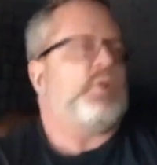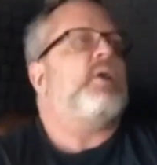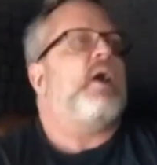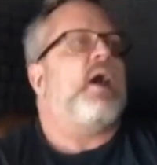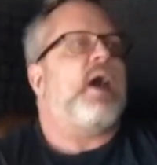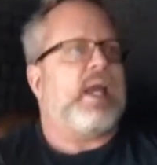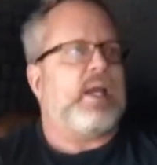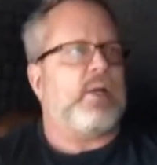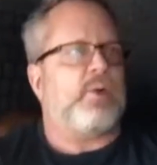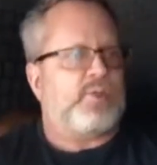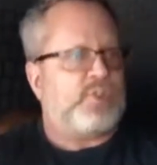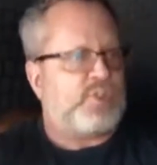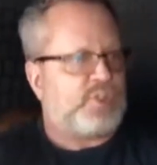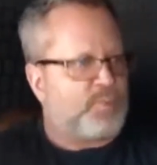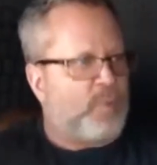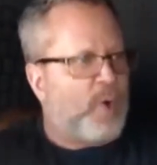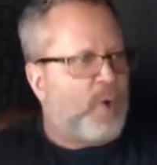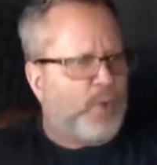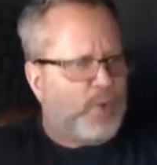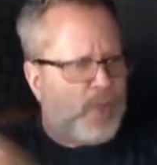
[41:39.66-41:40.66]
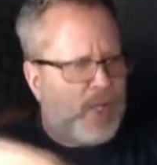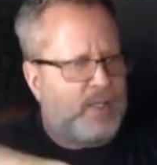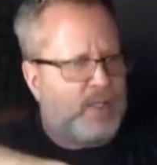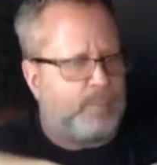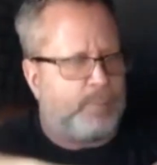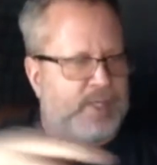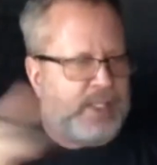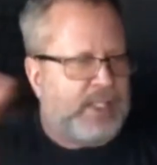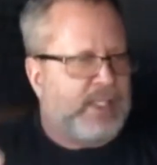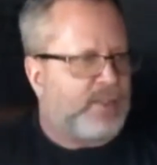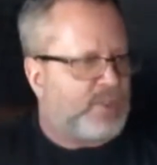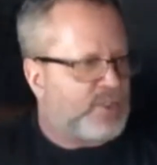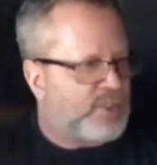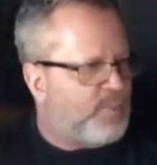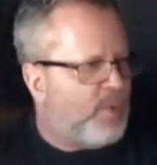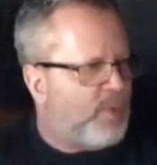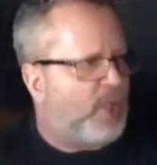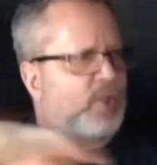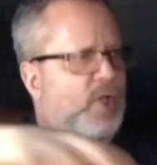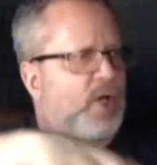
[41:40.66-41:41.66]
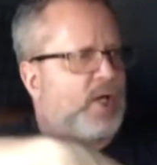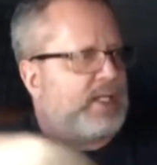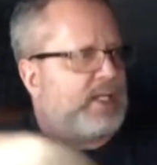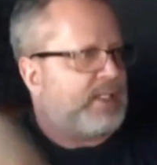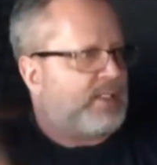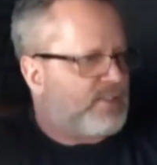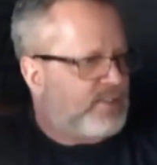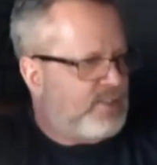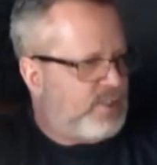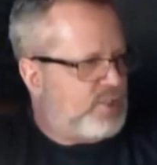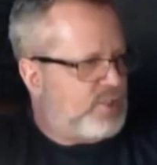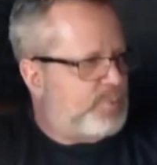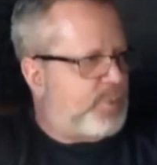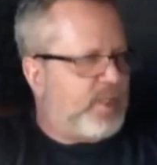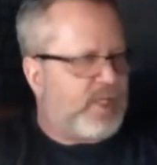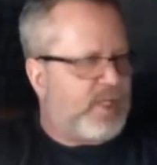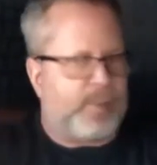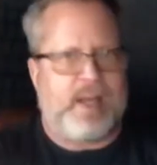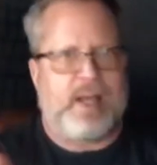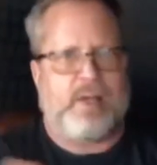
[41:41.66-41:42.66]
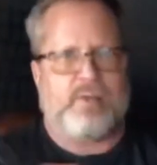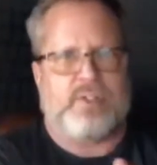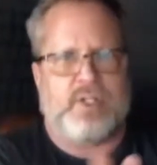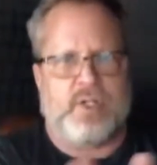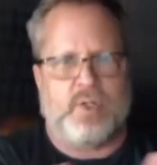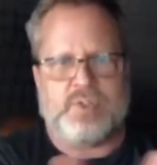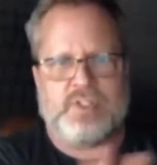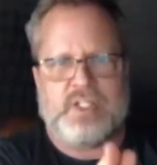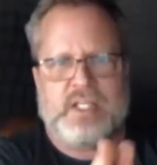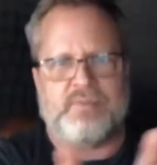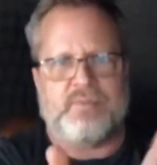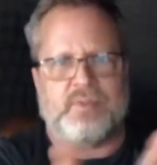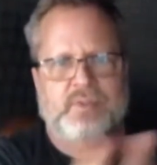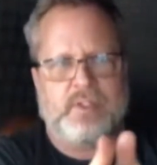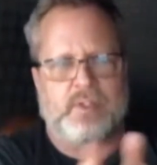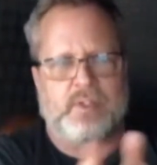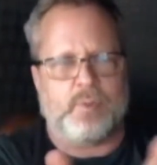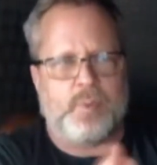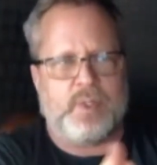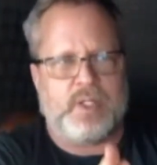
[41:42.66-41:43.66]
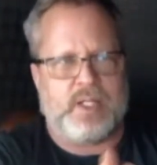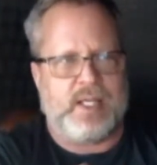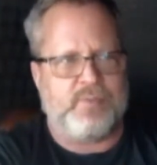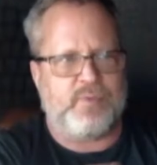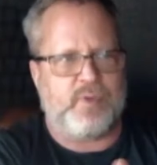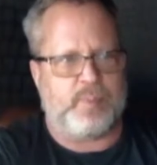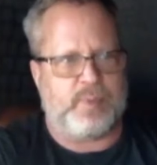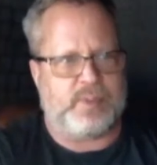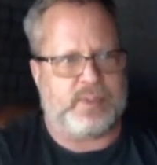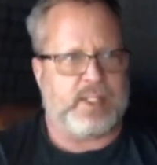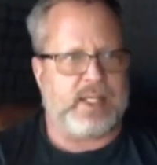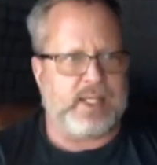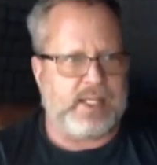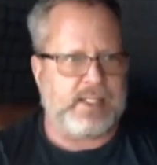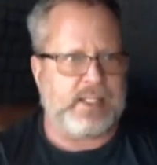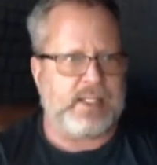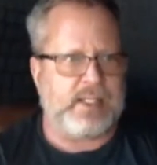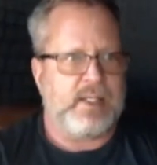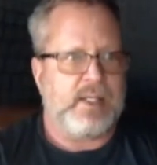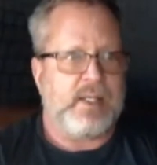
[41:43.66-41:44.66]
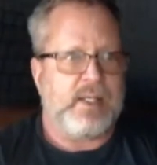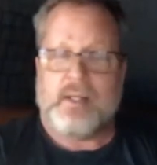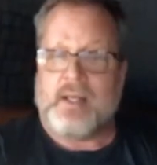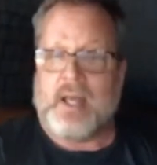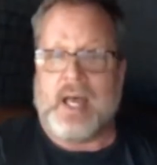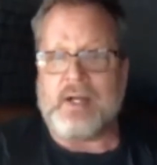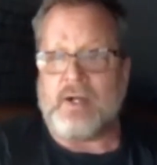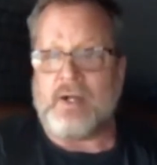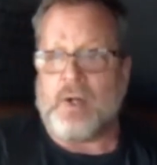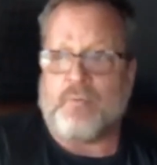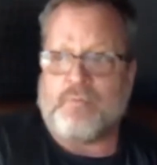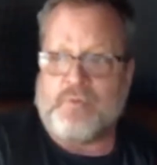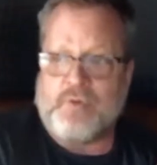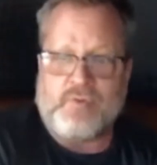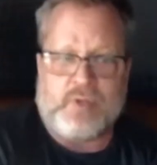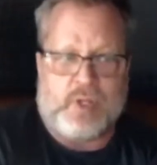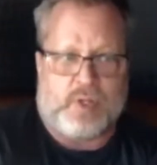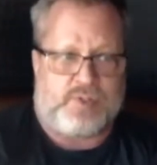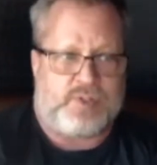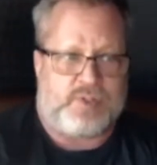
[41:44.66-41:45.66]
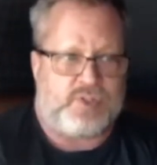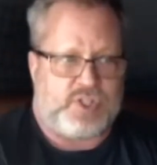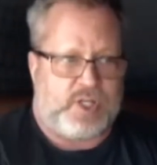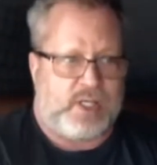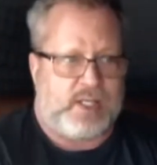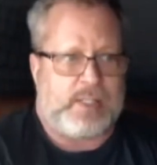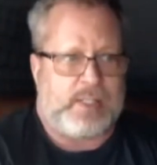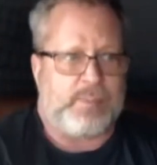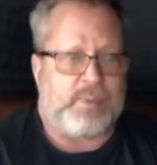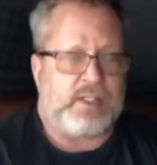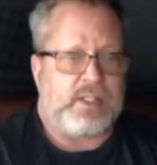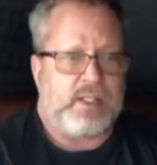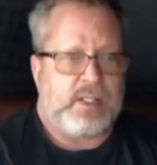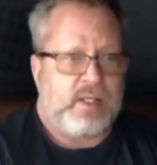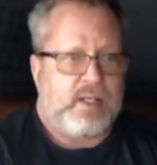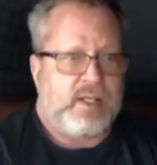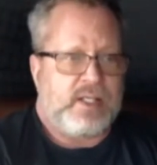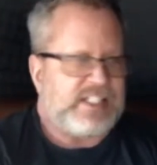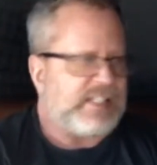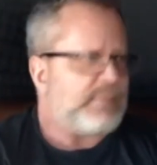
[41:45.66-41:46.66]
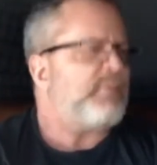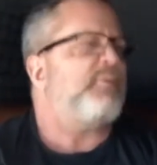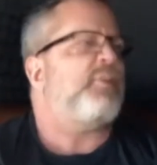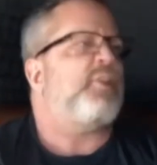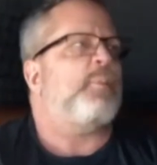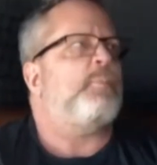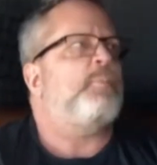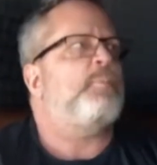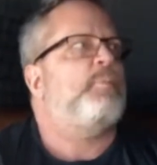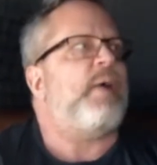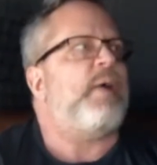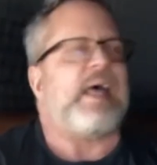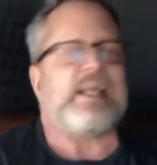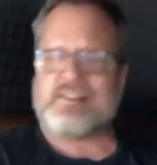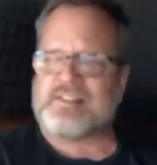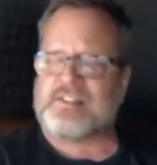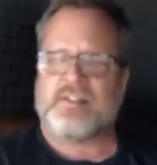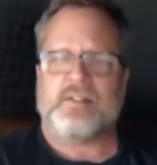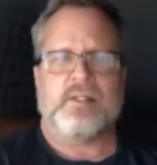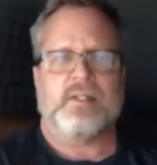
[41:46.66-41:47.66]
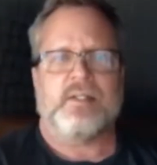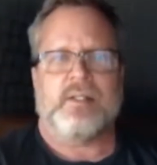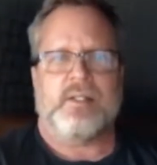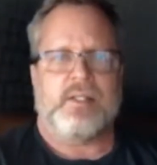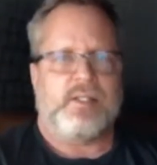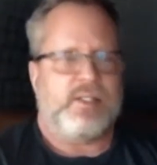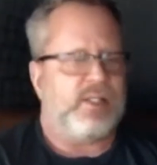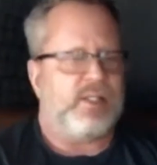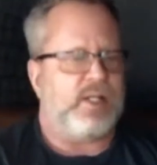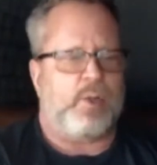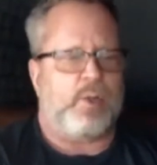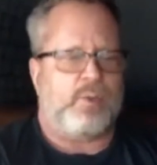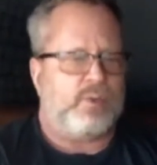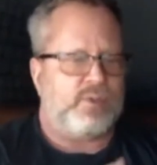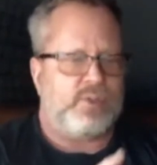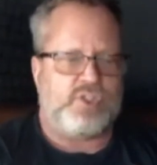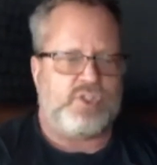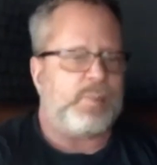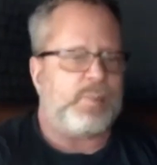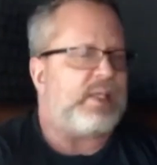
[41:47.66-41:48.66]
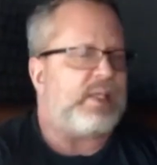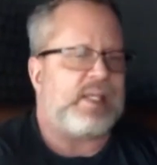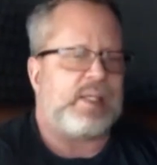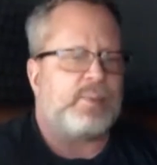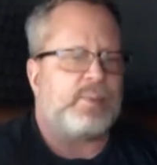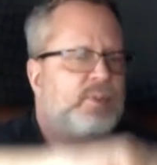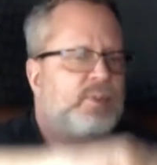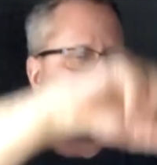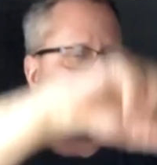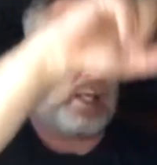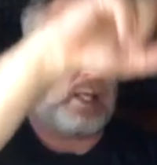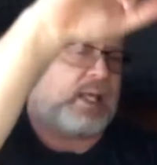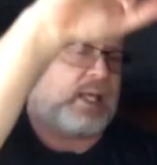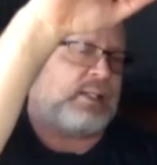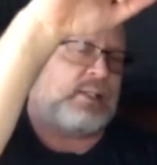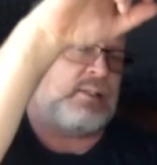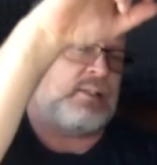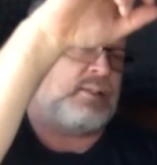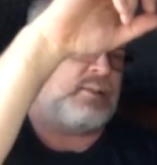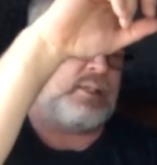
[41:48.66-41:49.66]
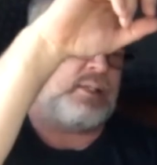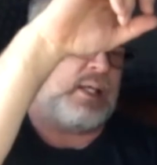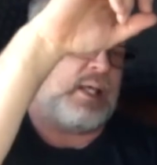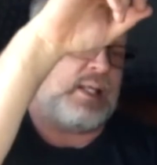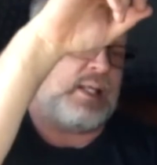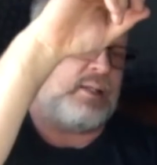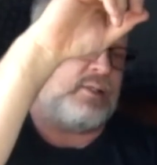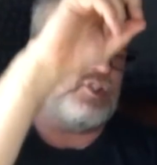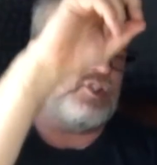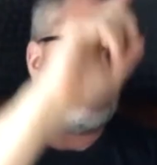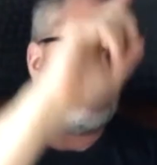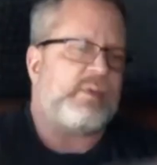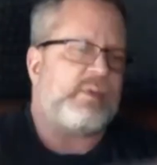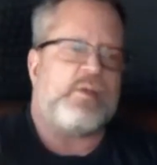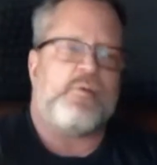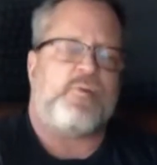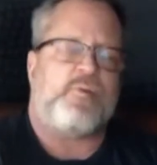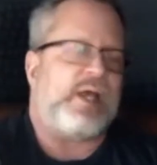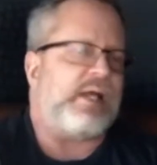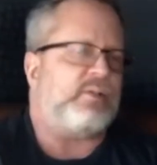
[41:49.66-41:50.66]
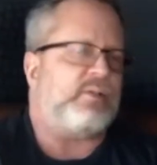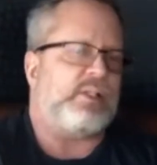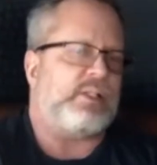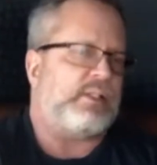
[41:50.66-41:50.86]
could hire bring in a small audience and spread them out, to give a little whatever. But like, I don't know if you noticed this, Johnny, but some of the best, Jimmy Kimmel and Jimmy Fallon.